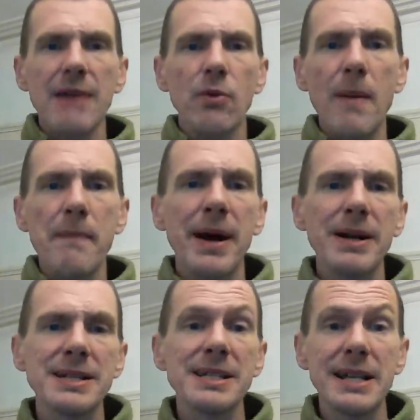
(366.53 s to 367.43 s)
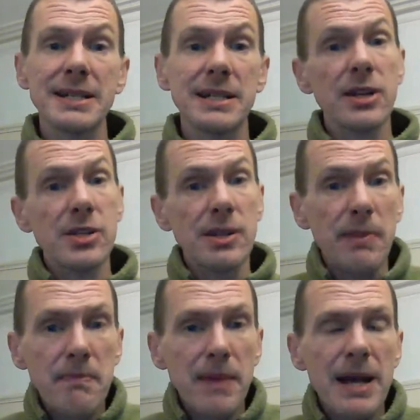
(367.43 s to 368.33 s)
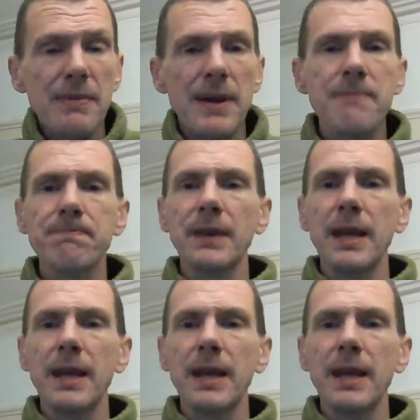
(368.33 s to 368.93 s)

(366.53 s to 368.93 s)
have a one-party state dictatorship. Maybe.